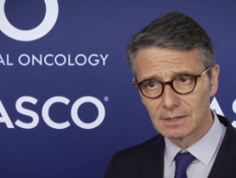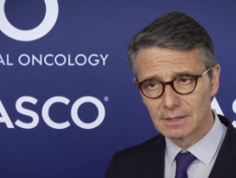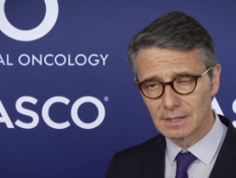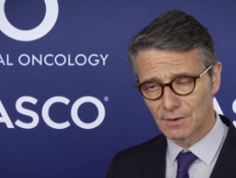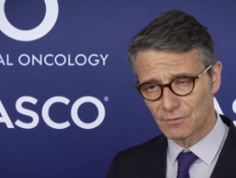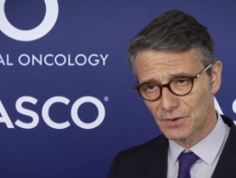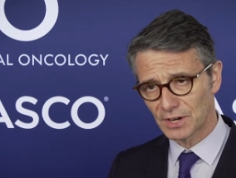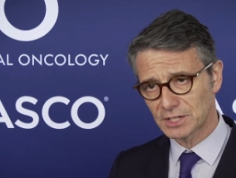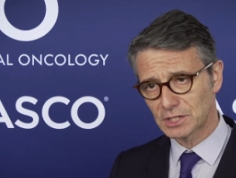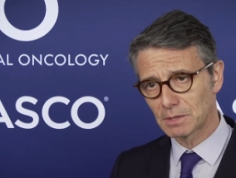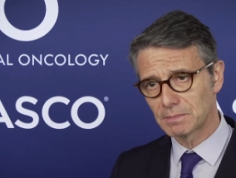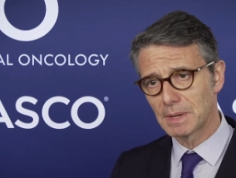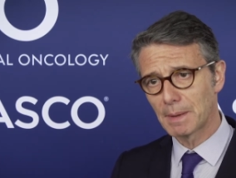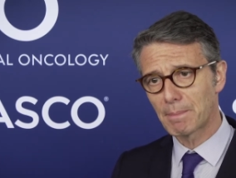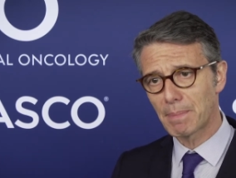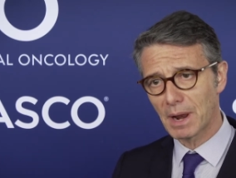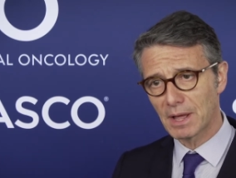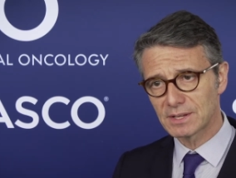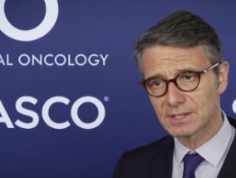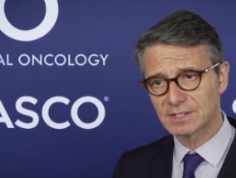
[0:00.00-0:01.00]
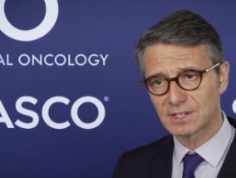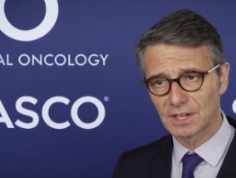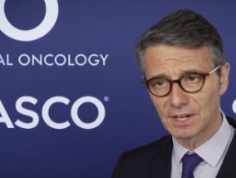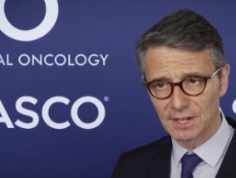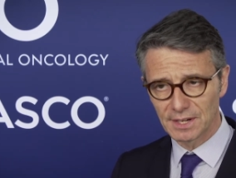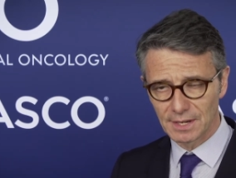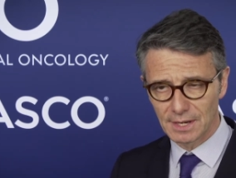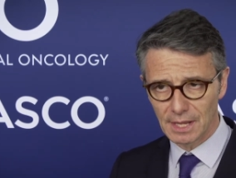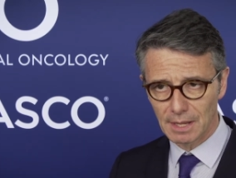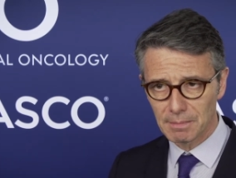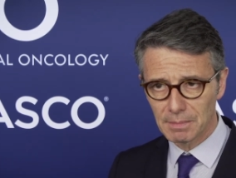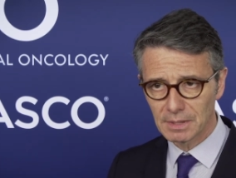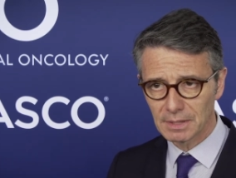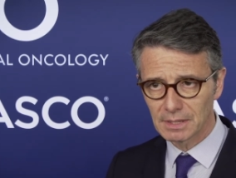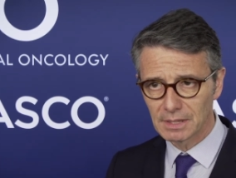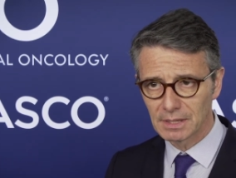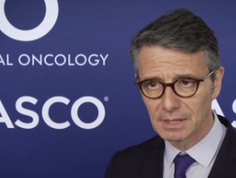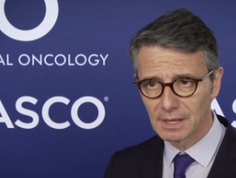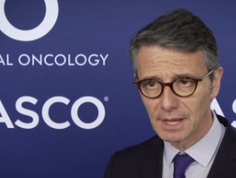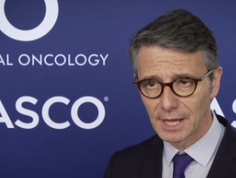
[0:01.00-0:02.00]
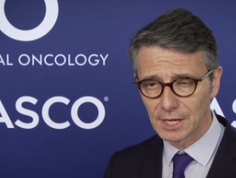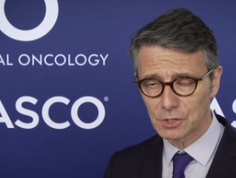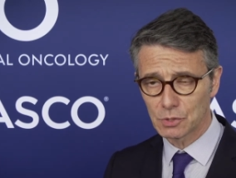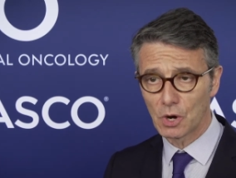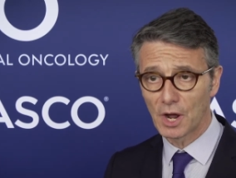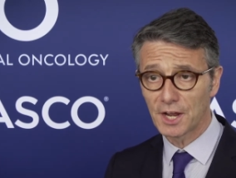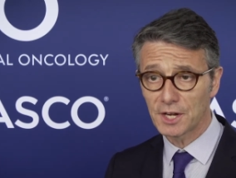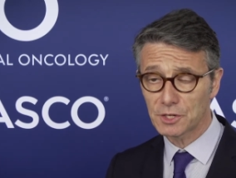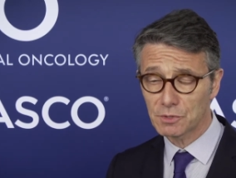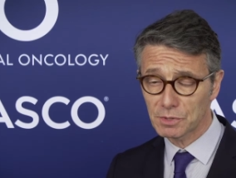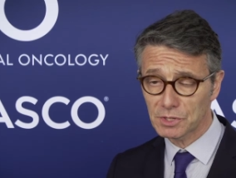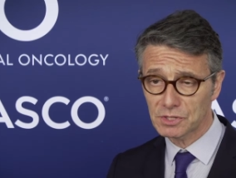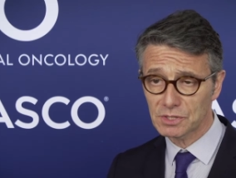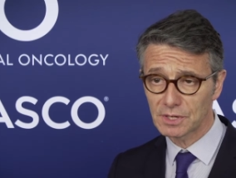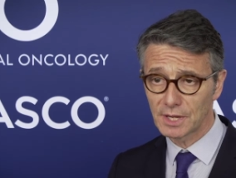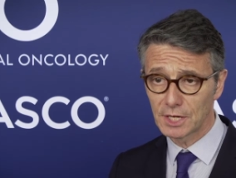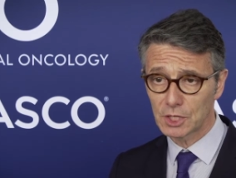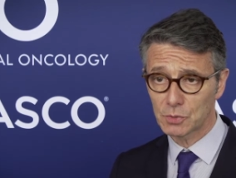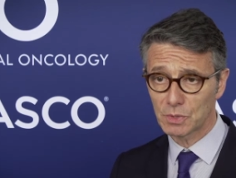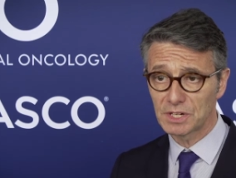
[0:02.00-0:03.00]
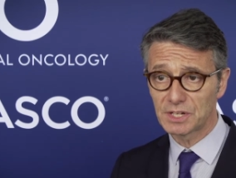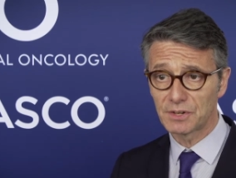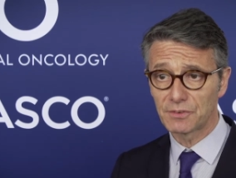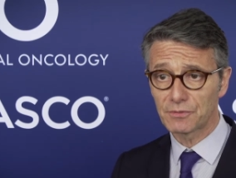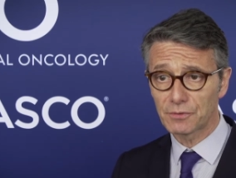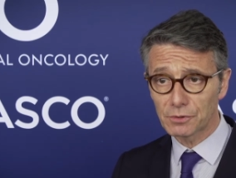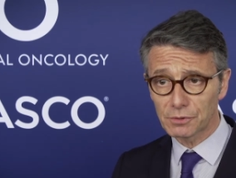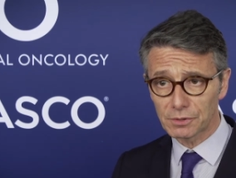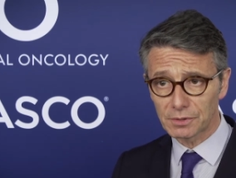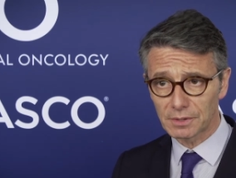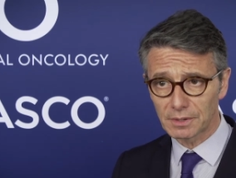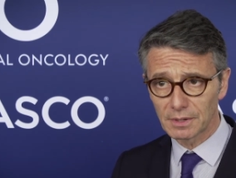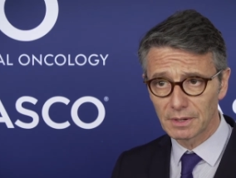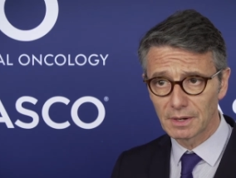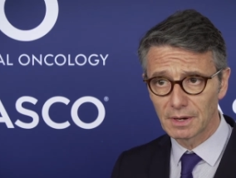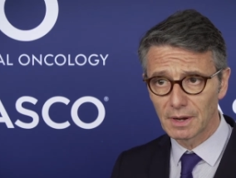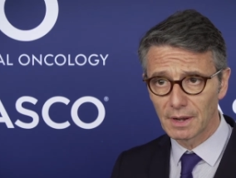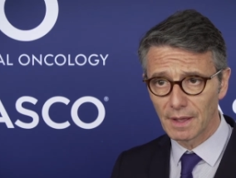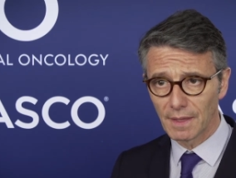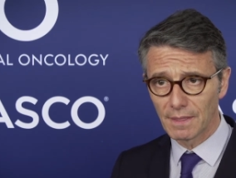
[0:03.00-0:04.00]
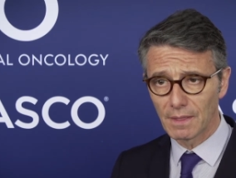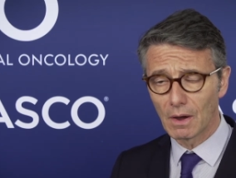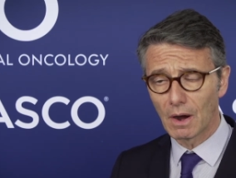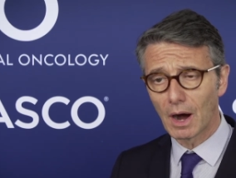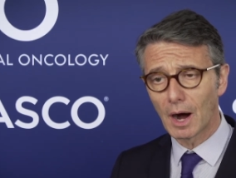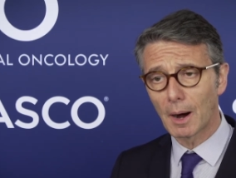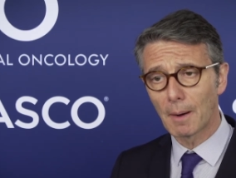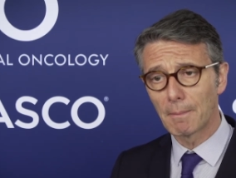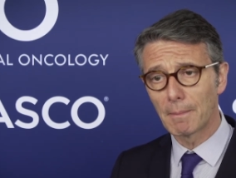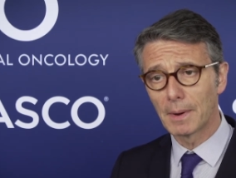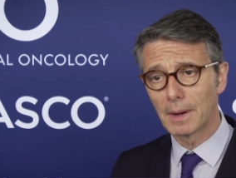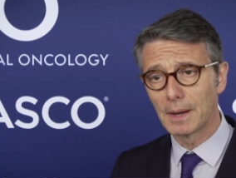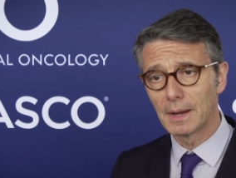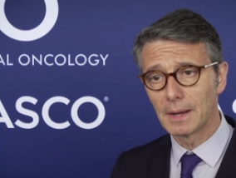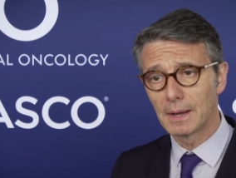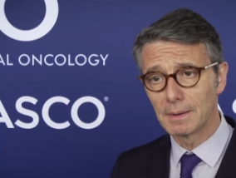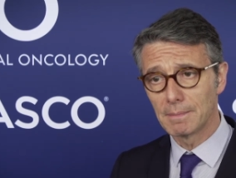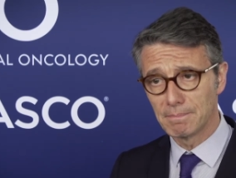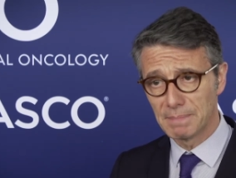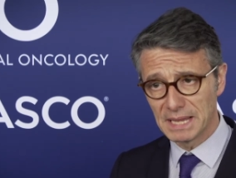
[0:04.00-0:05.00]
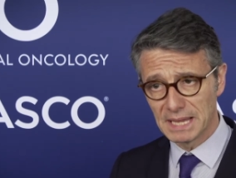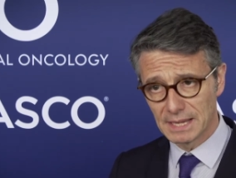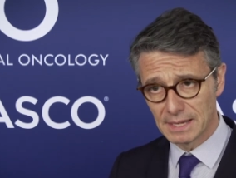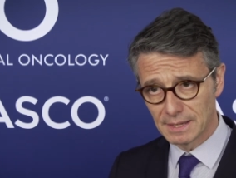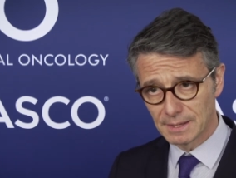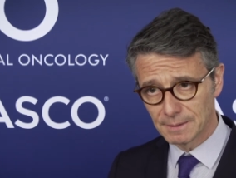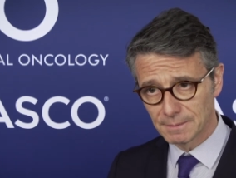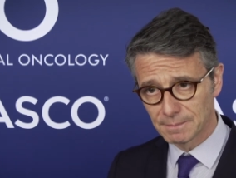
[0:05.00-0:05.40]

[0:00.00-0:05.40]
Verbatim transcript: nephrectomy plus sunitinib, and to one hundred twenty-four in the arm B.